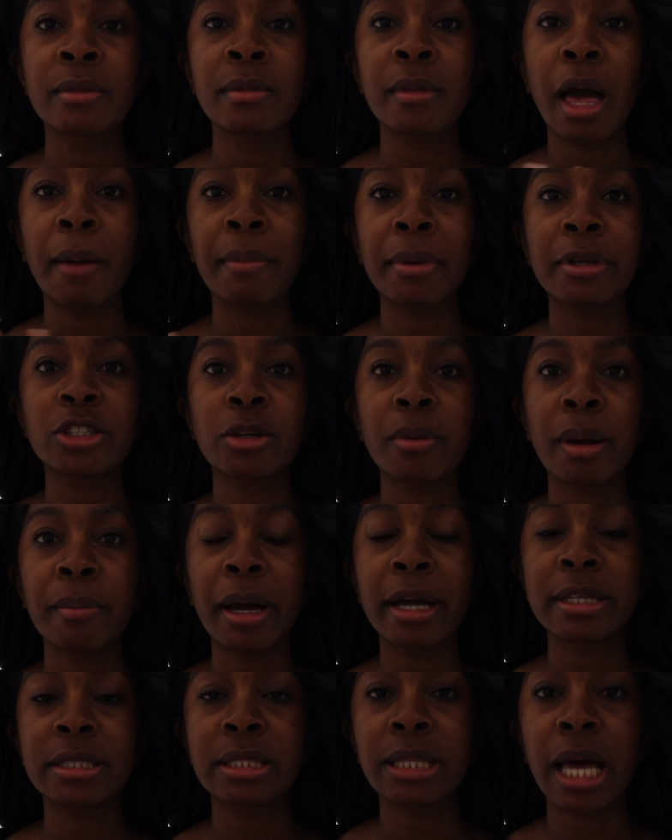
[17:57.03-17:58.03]
I make sure my
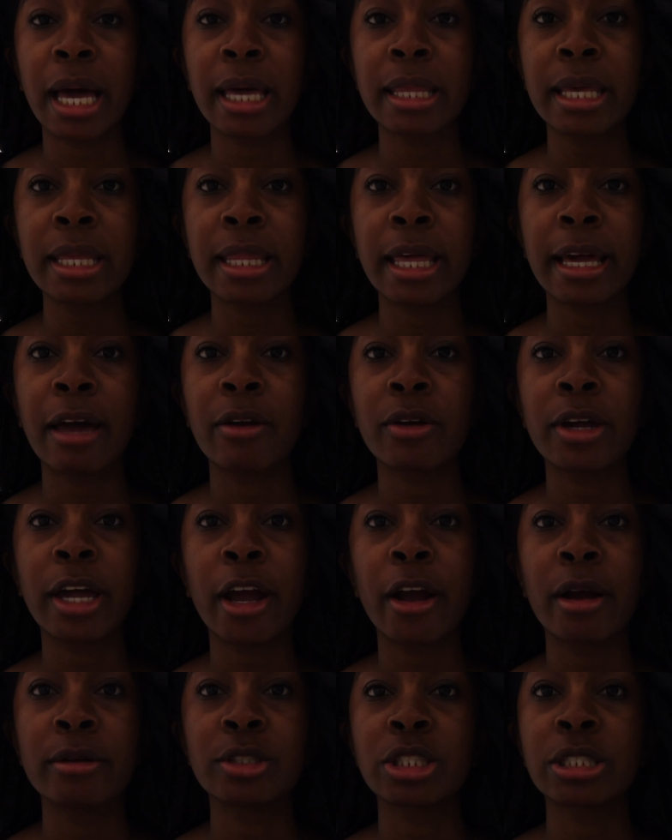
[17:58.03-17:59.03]
mind's silent. Like I don't
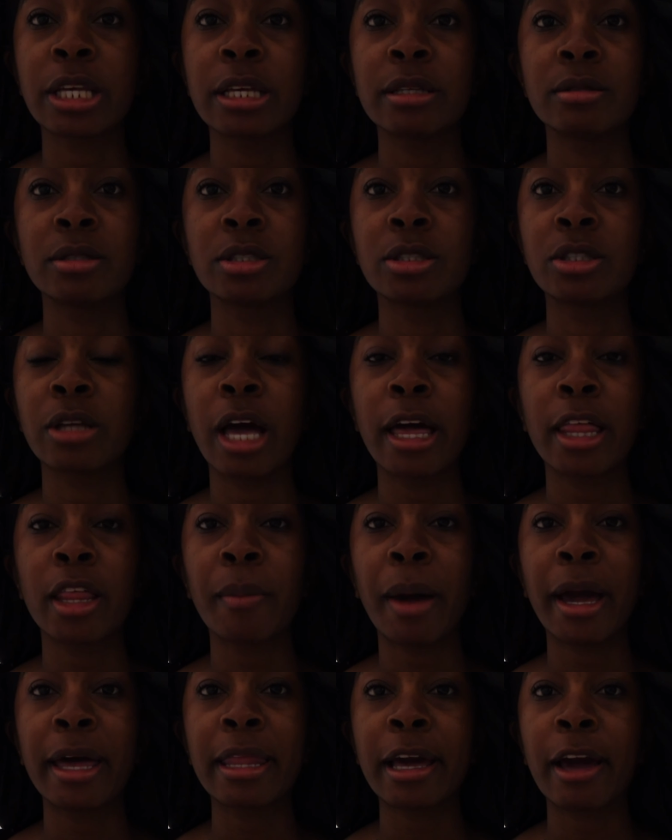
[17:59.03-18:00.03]
care, just a
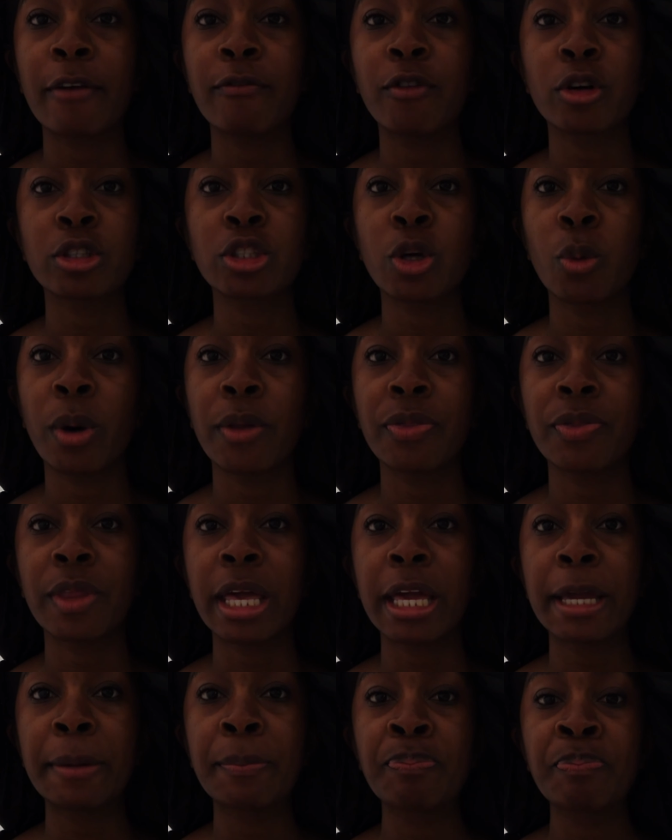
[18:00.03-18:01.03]
silent mind. Like I focus on one
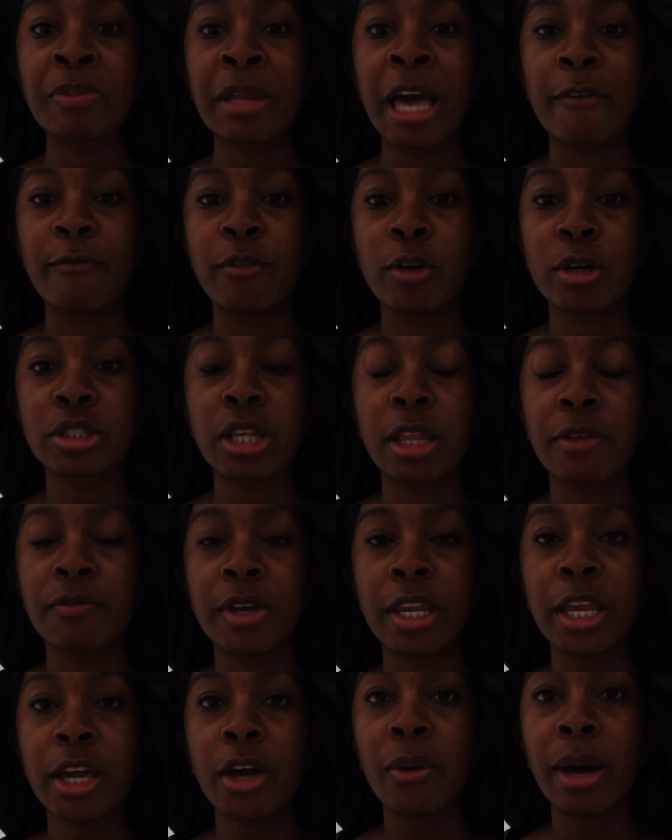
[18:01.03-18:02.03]
thing. I focus on the
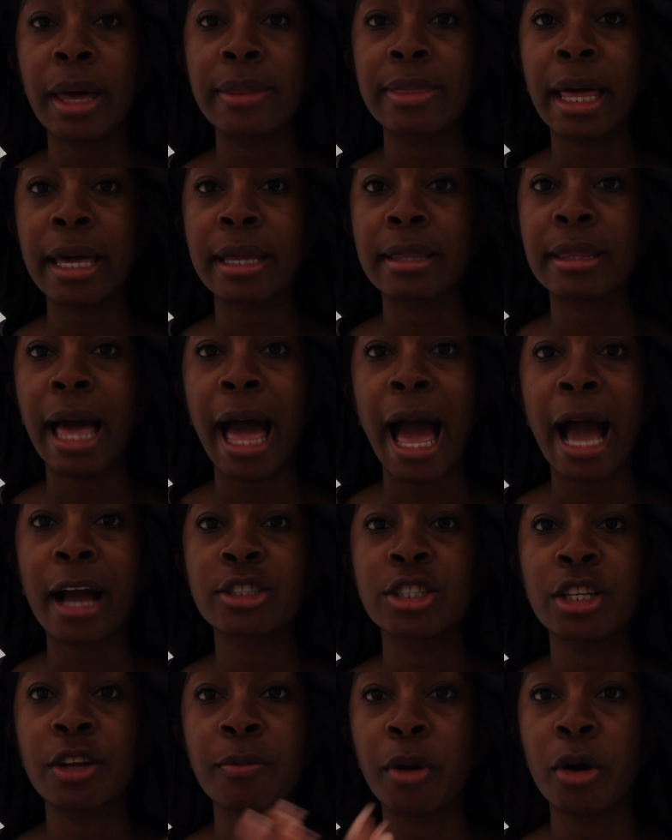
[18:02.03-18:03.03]
video and like the
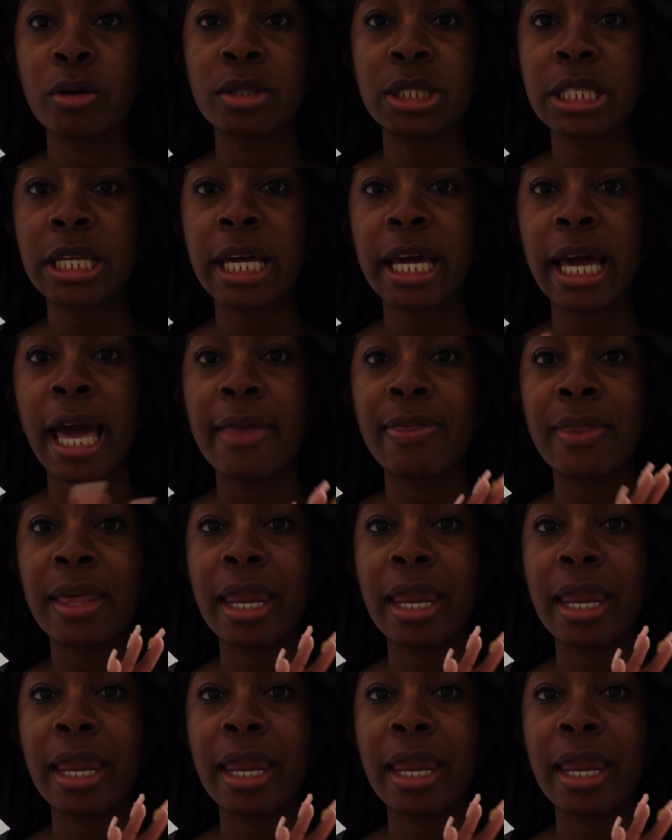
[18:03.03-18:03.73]
action of posting it and